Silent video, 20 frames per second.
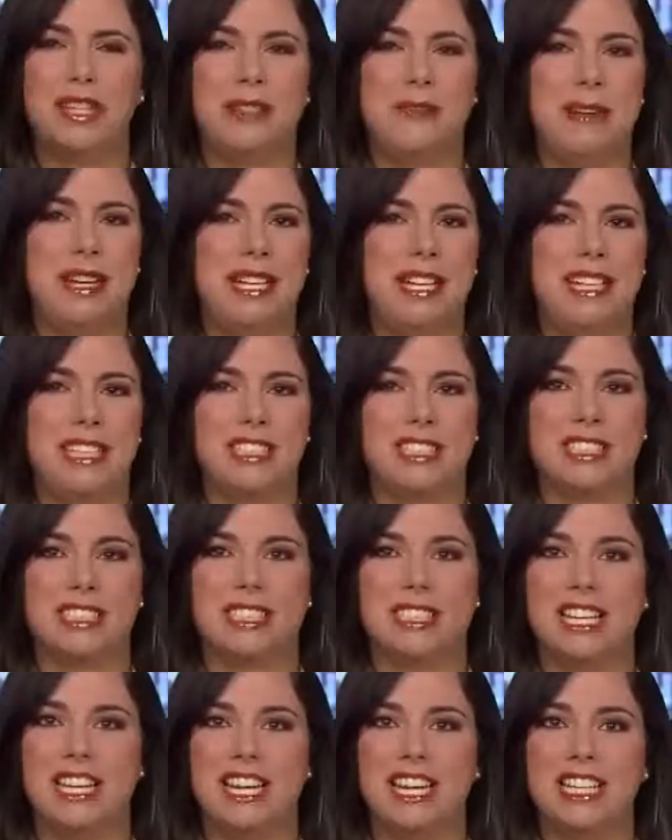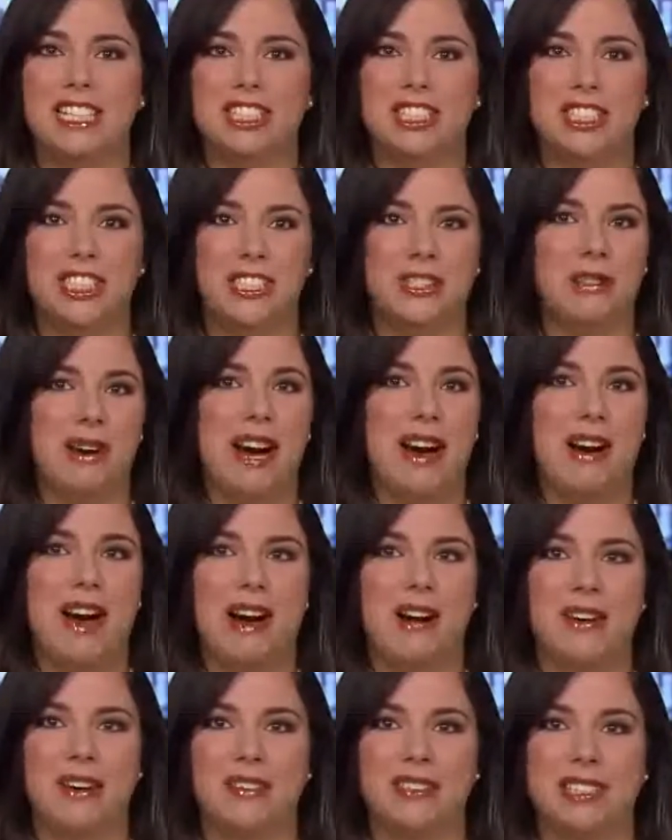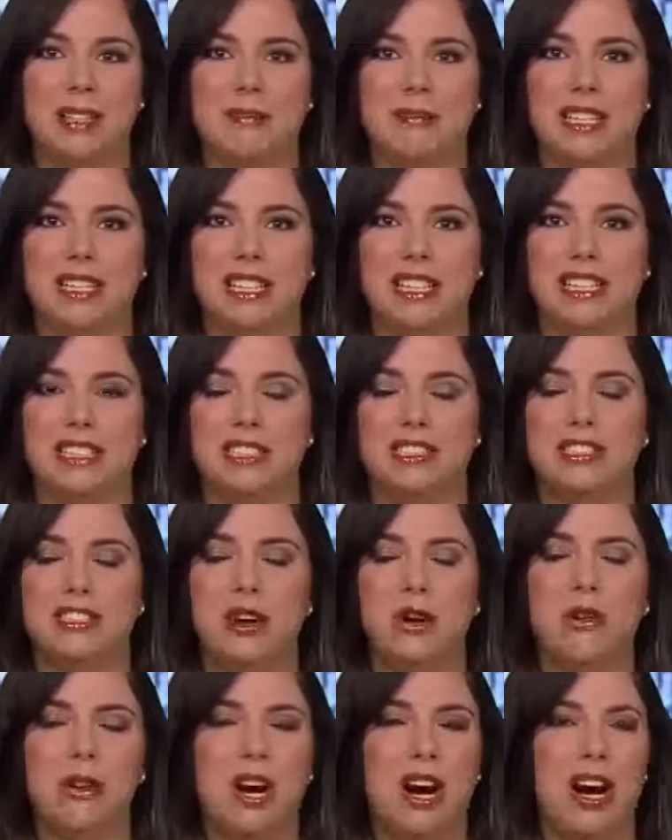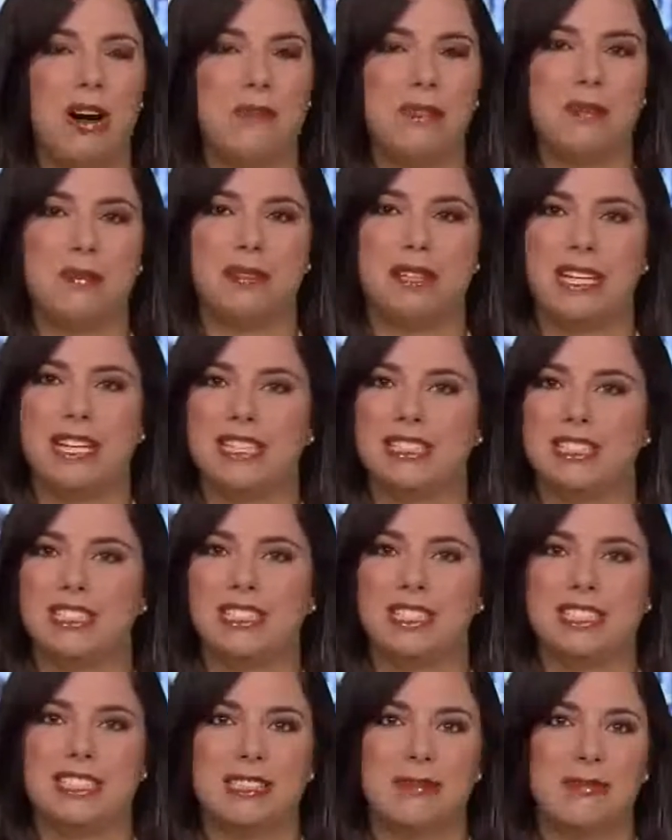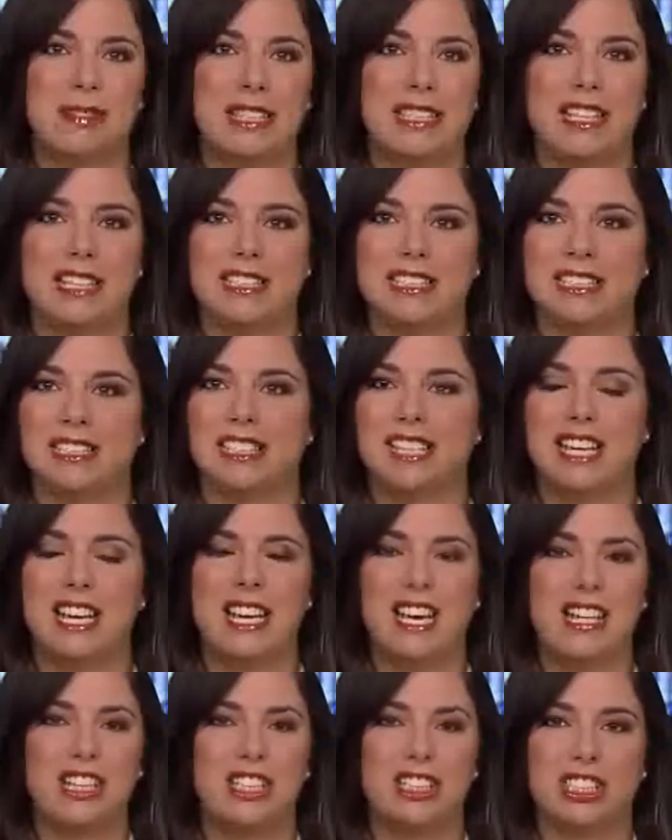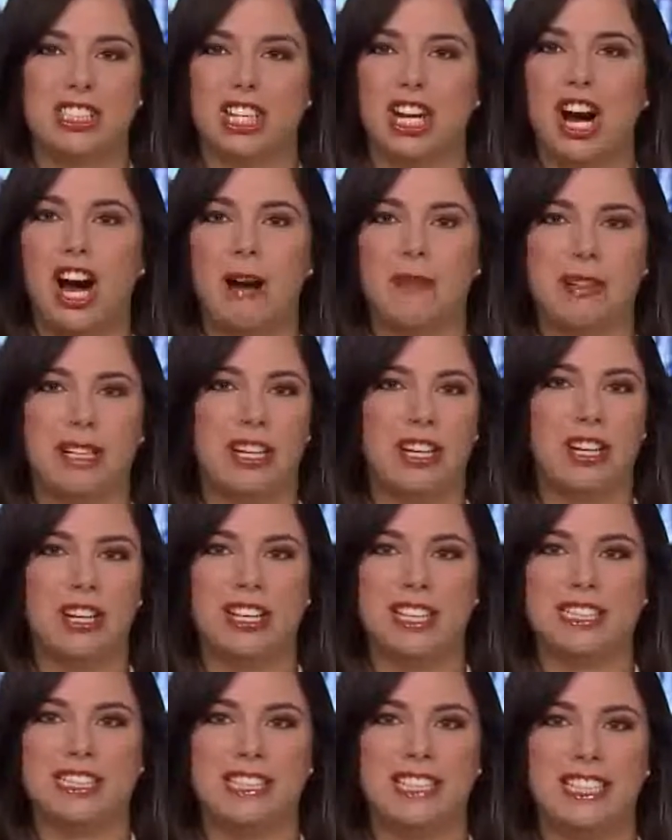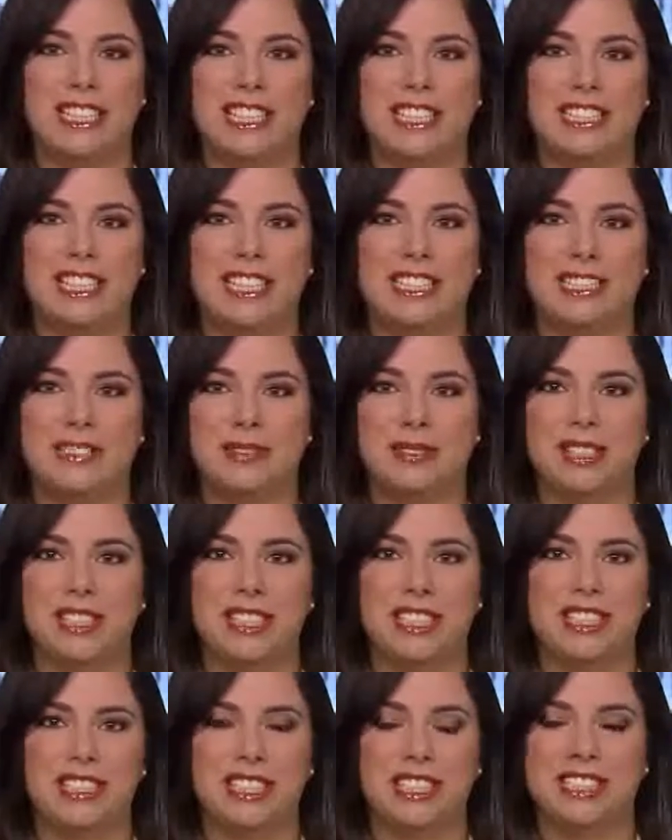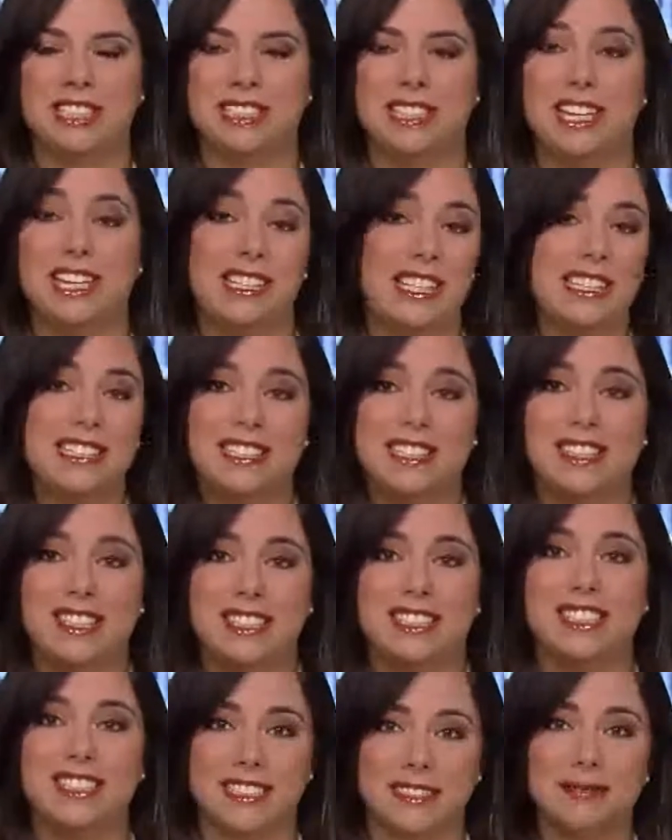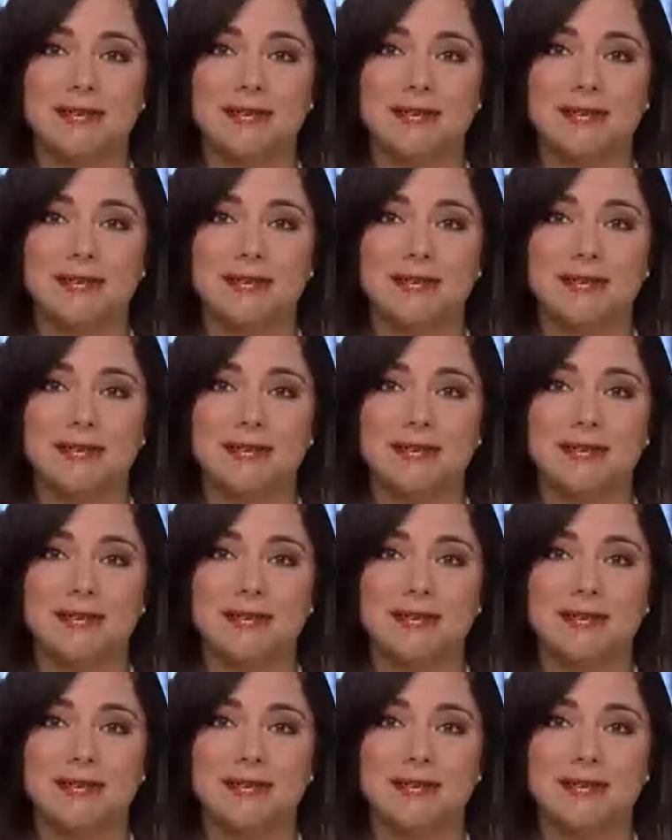making just an issue out of something that is so commonplace and just something that's just a common courtesy. It's really just, it's silly season.